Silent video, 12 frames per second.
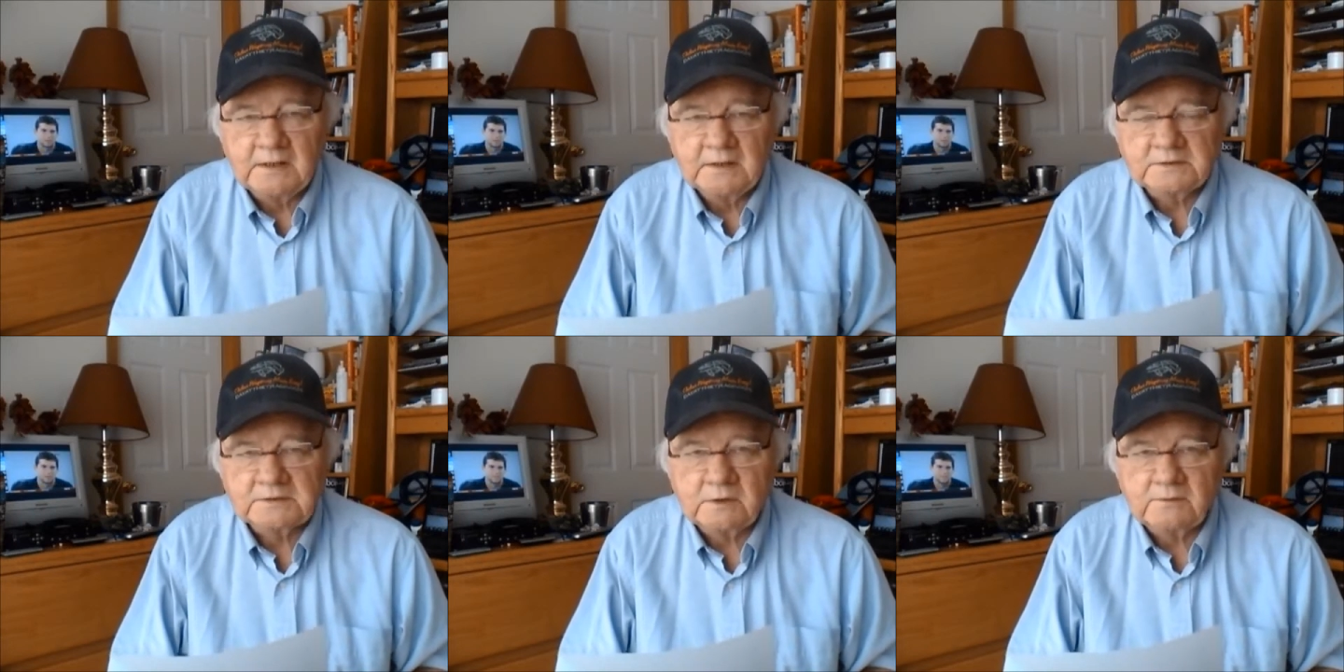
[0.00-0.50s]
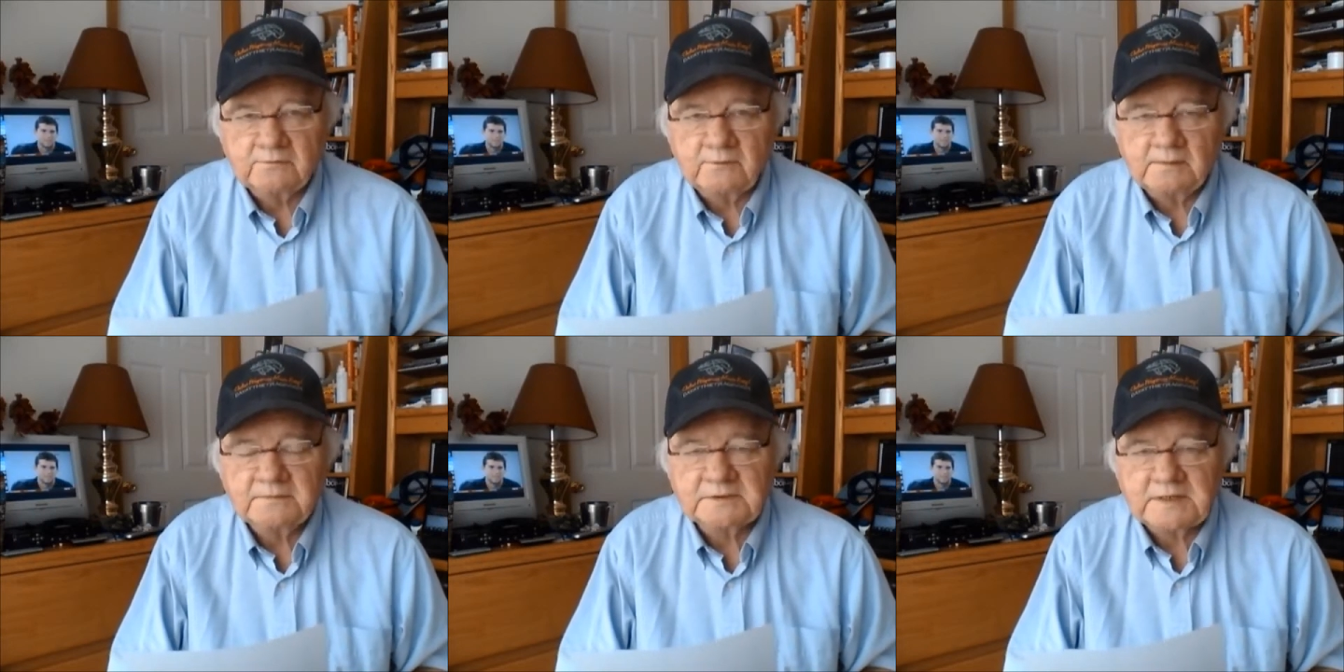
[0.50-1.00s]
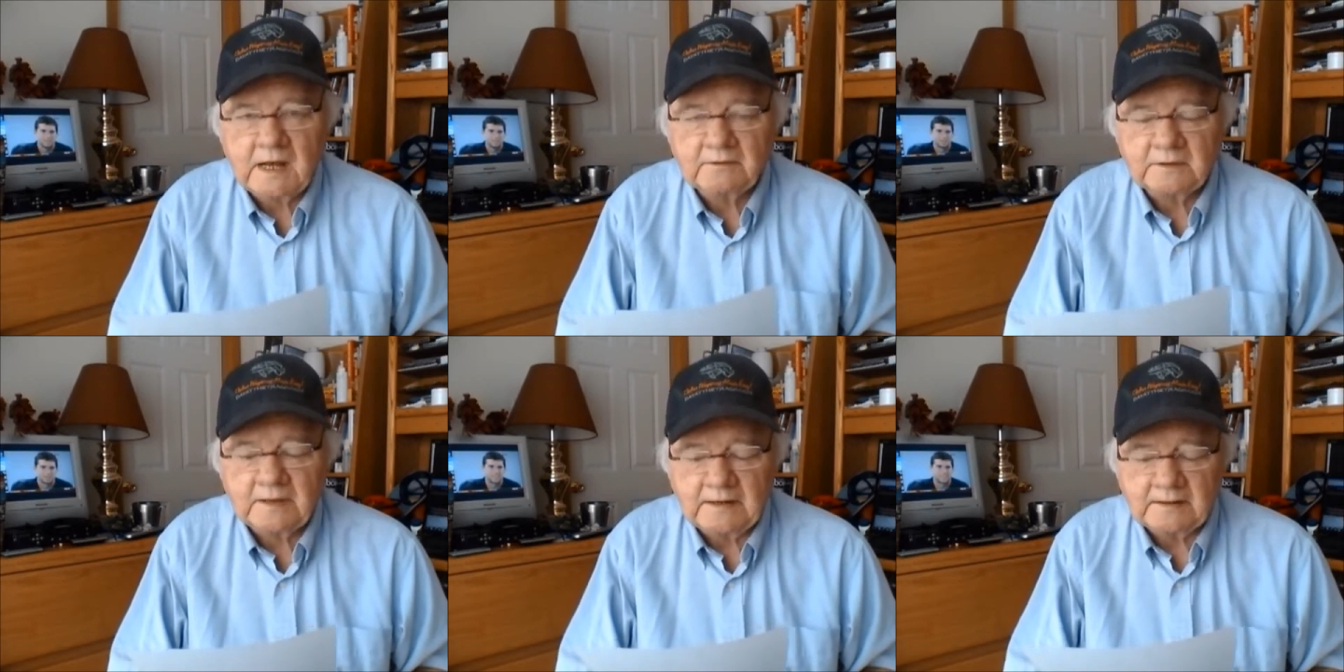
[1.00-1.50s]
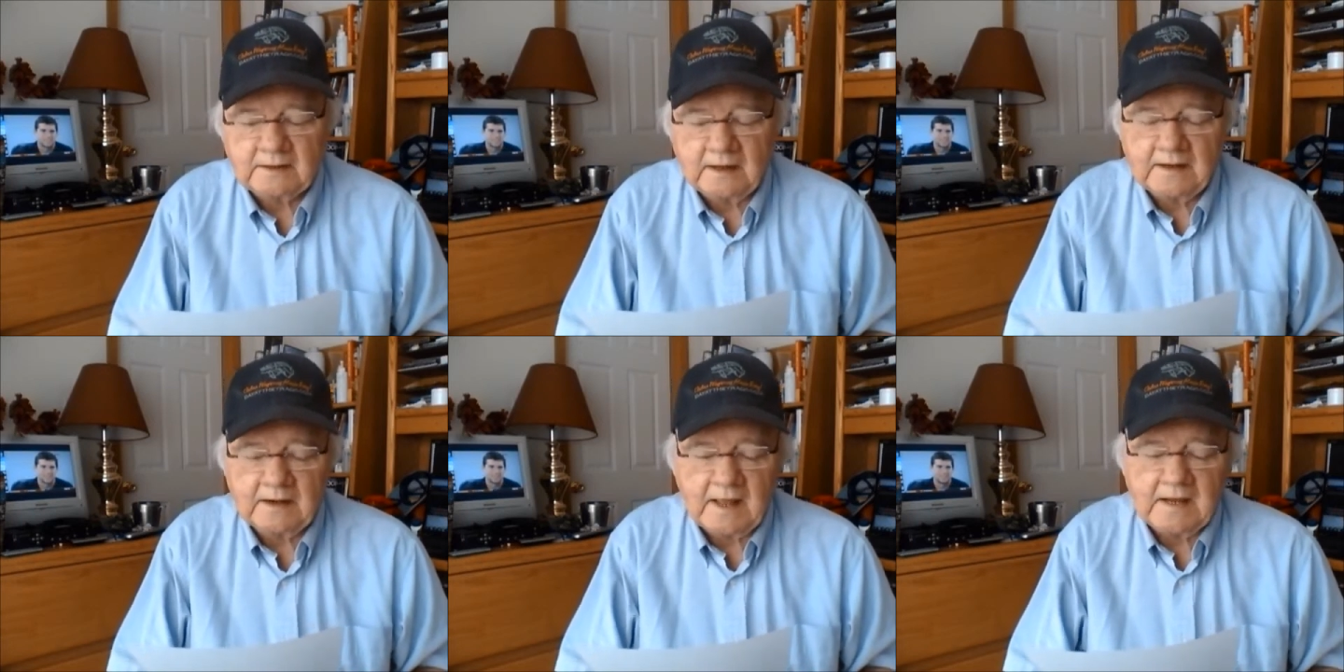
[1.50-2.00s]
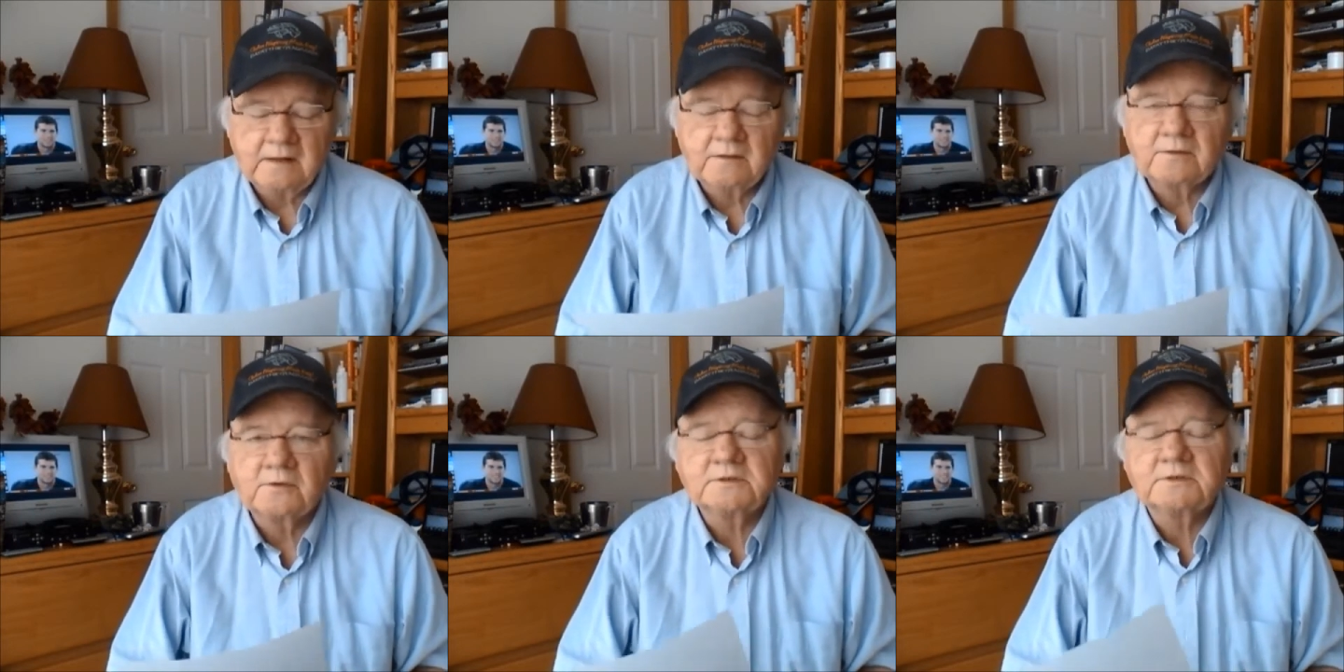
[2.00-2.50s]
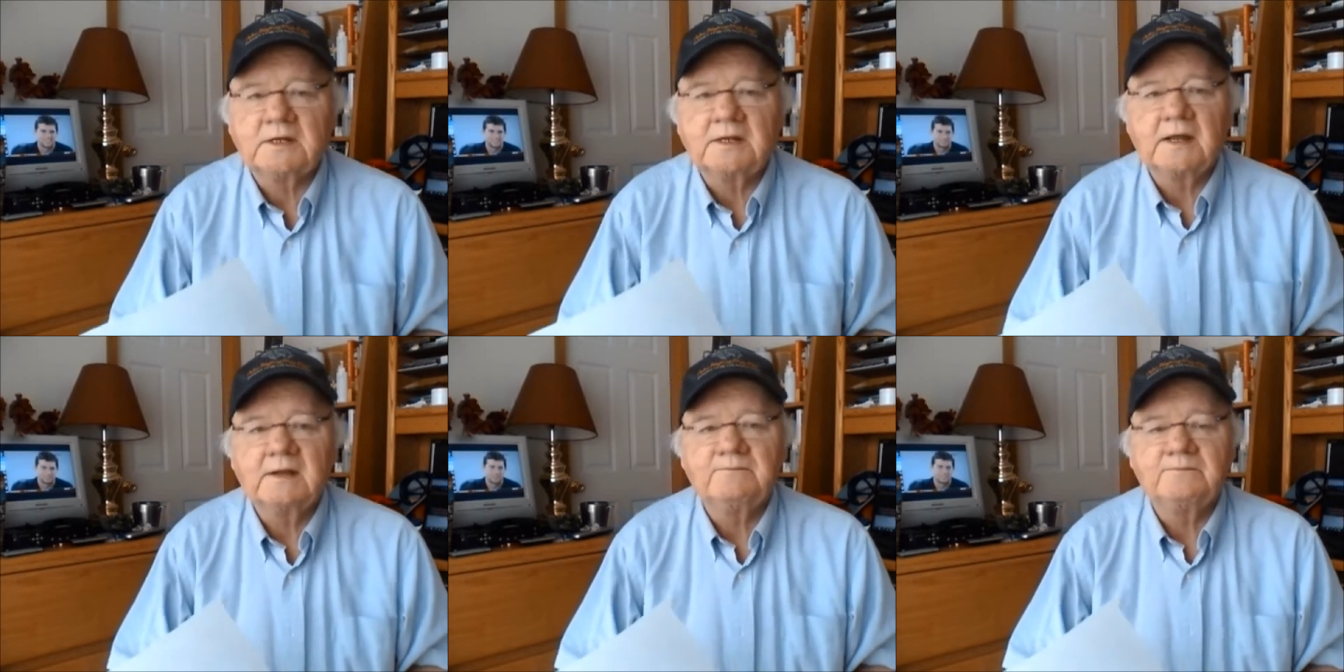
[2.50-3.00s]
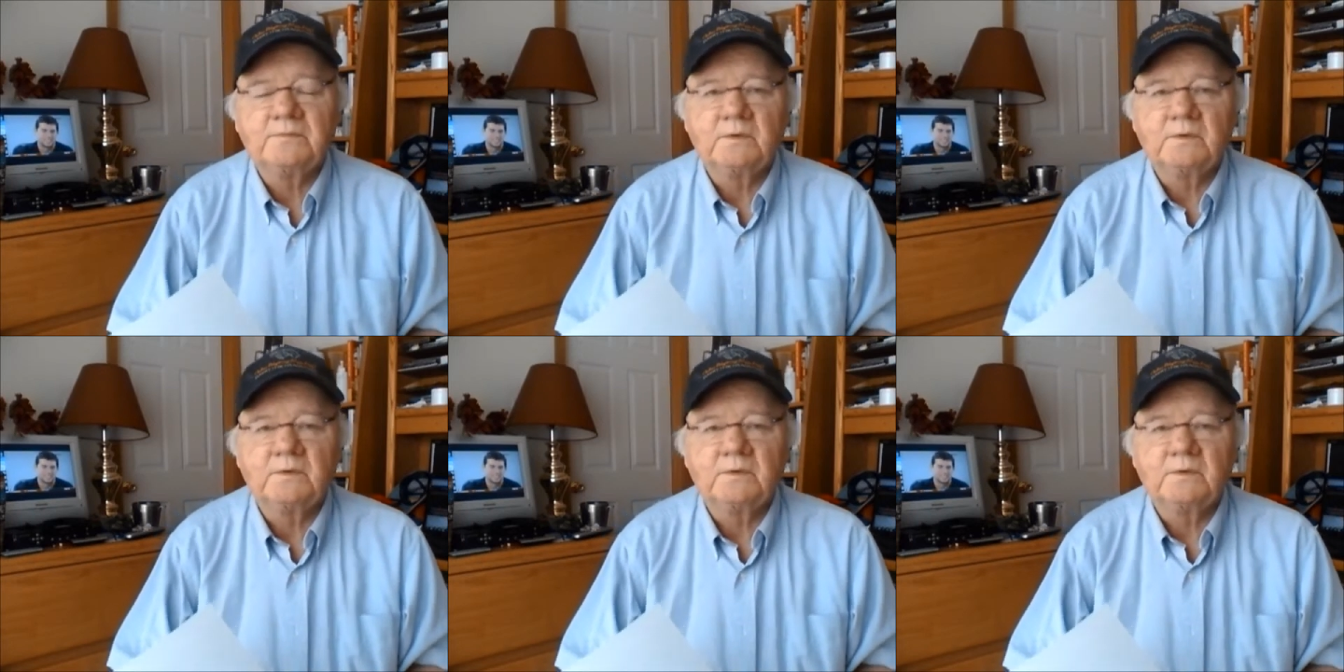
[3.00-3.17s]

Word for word: So from Southland on a Thursday night,